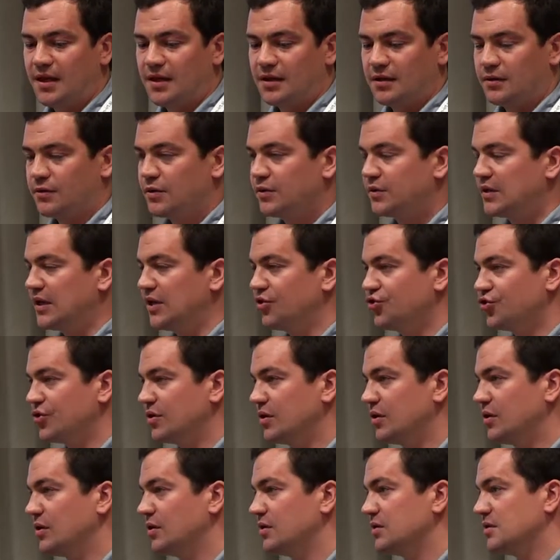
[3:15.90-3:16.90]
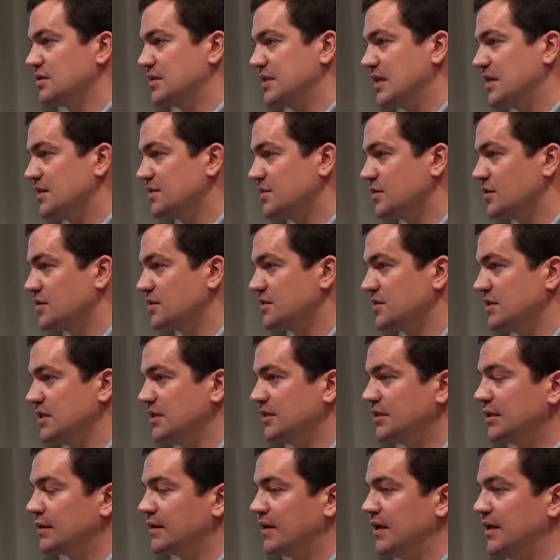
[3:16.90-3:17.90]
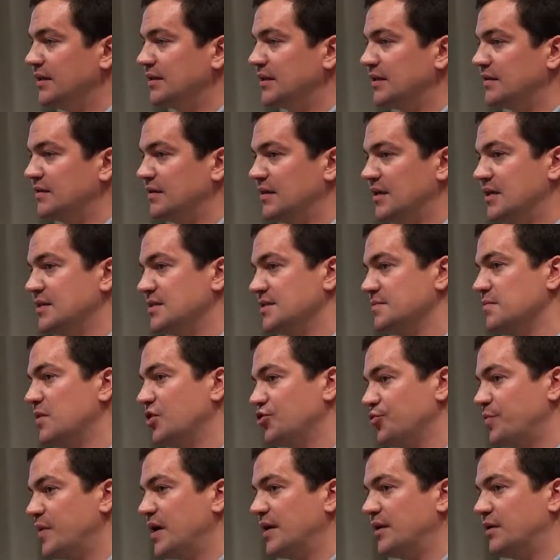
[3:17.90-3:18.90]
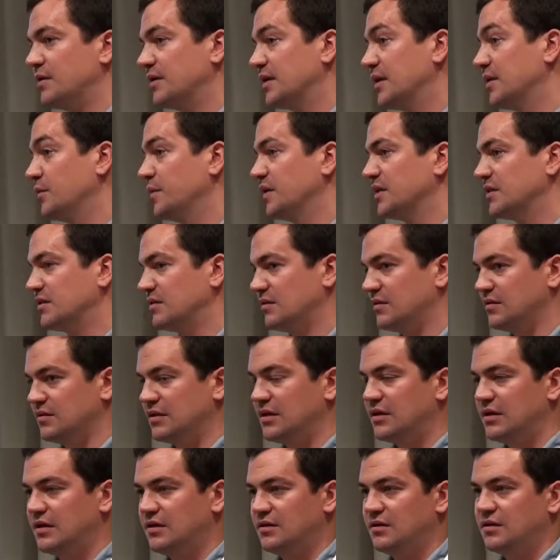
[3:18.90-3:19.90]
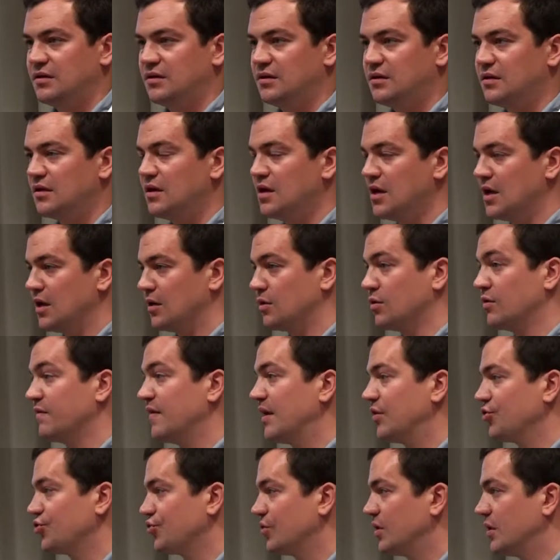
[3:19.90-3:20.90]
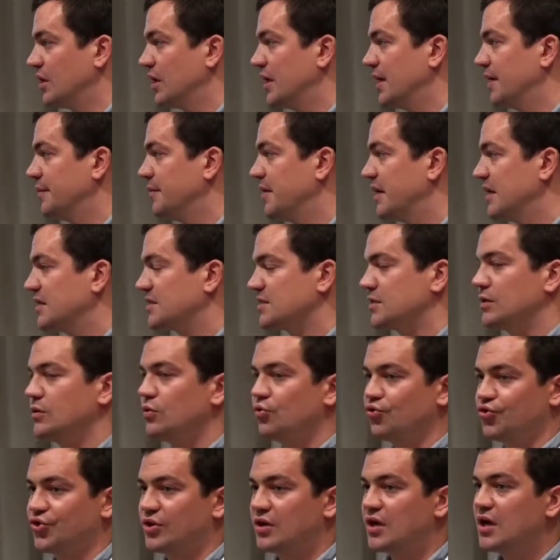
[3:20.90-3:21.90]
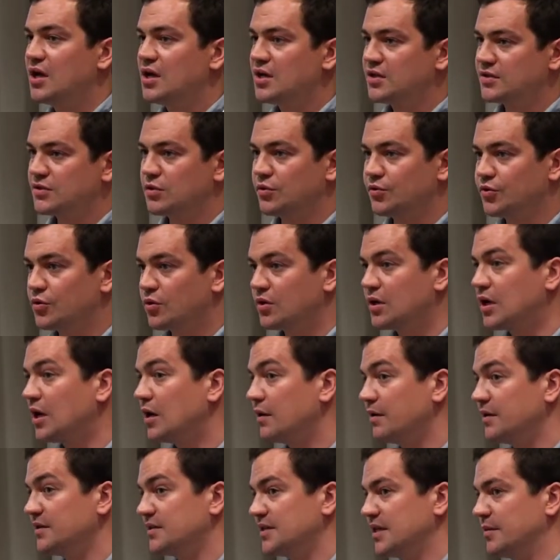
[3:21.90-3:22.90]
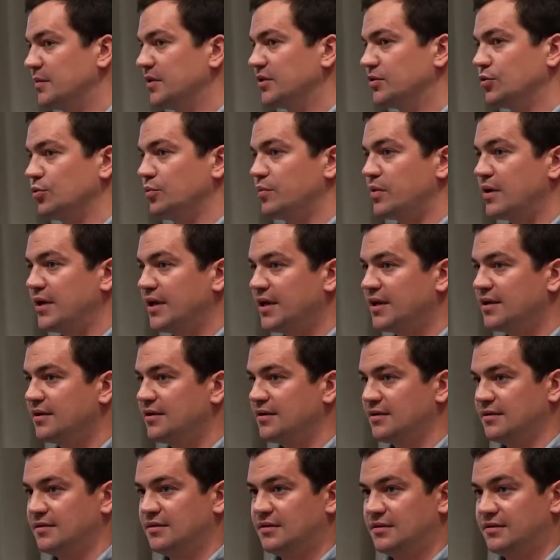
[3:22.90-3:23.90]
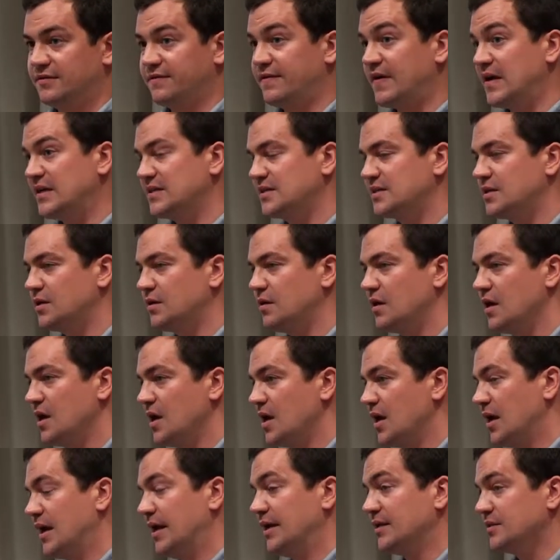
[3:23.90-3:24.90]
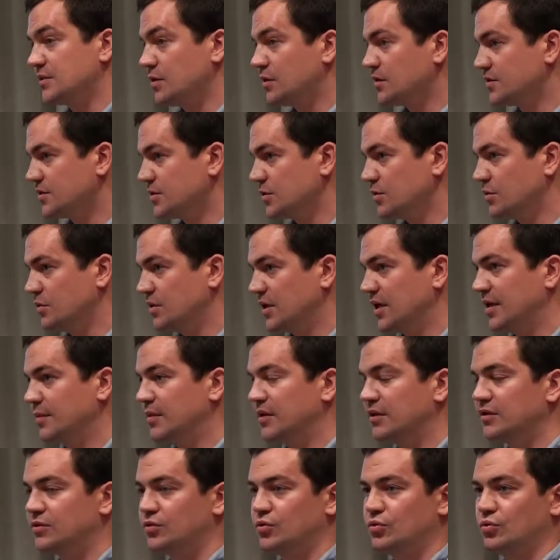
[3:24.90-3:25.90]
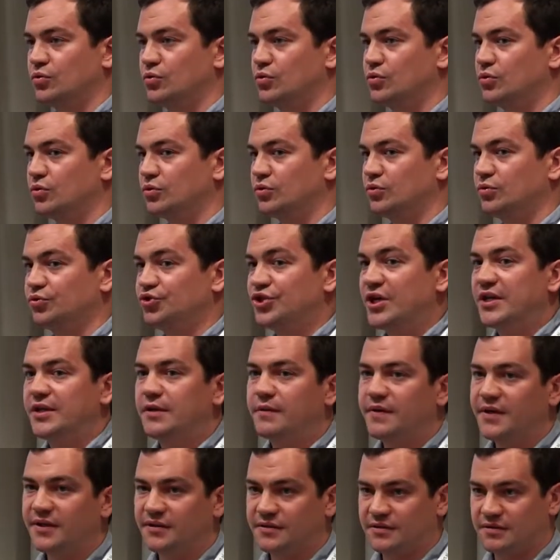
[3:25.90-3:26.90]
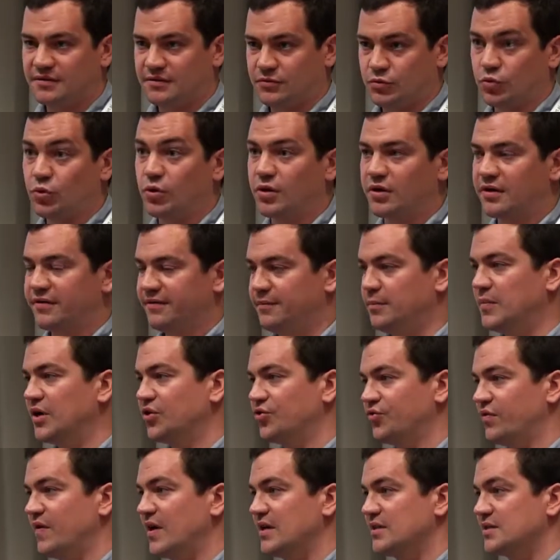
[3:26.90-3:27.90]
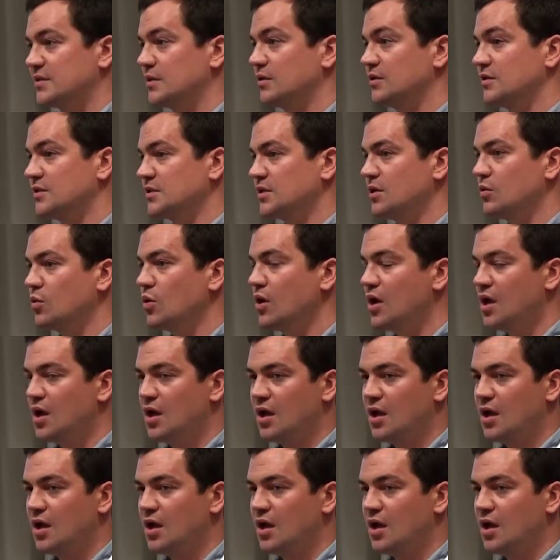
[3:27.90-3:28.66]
rotational sensors integrated is much better than with conventional ABS solution. So your car is able to brake faster, and it's also able to generate torque much faster. So